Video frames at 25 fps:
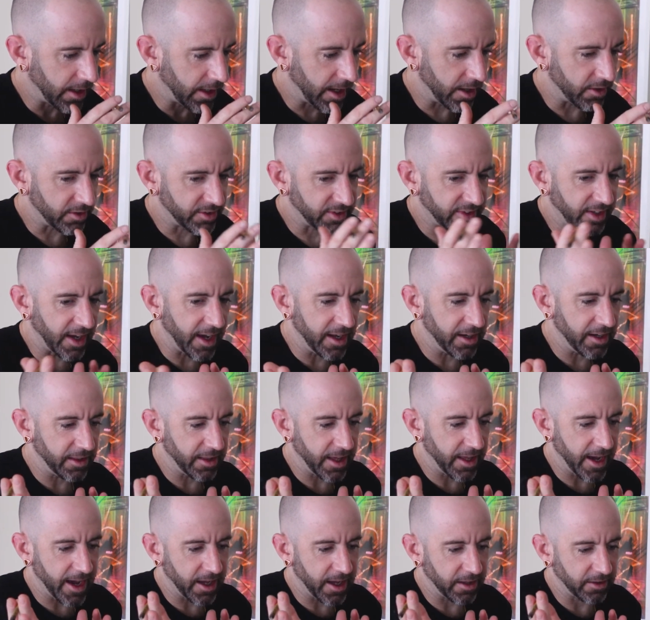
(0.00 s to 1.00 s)
outside of
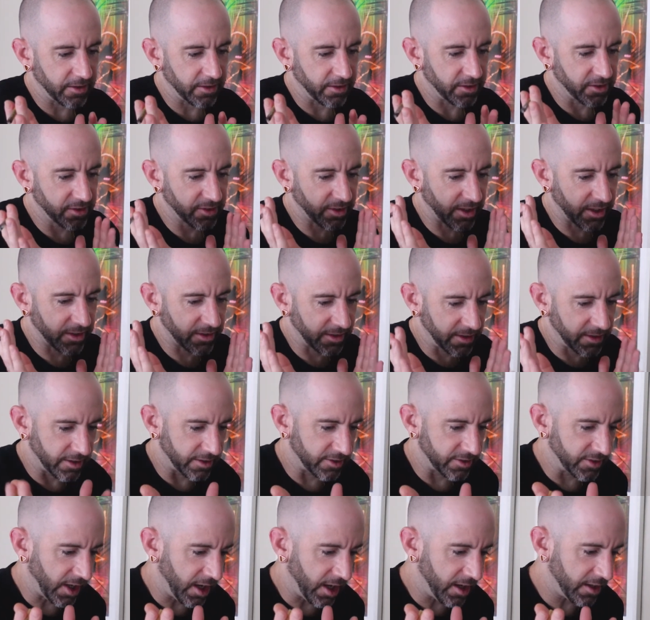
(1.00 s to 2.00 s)
that, there's like the
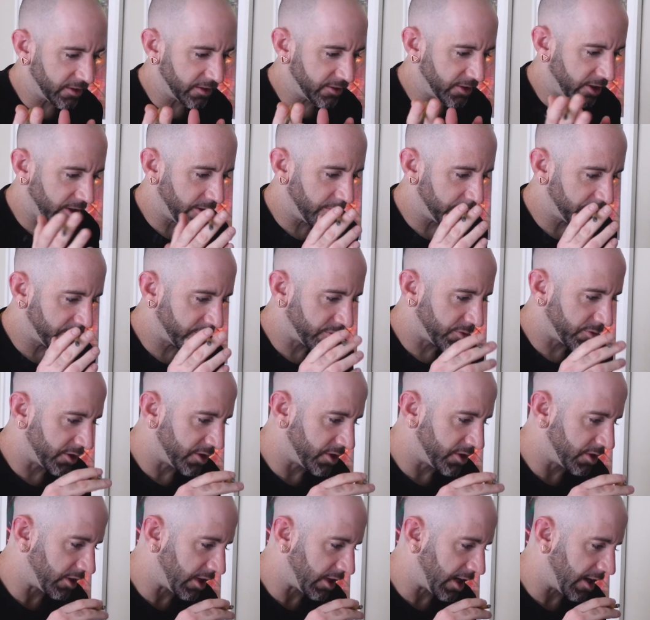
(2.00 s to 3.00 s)
exotic terps,
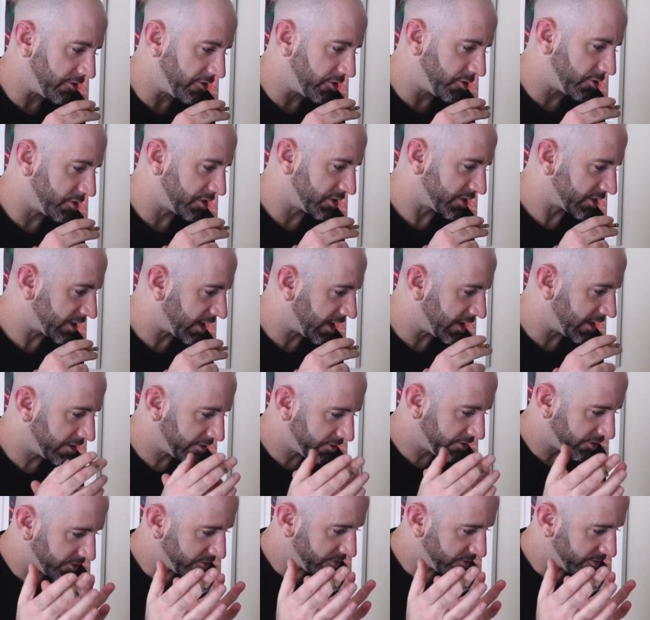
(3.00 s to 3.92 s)
which everyone's kind of,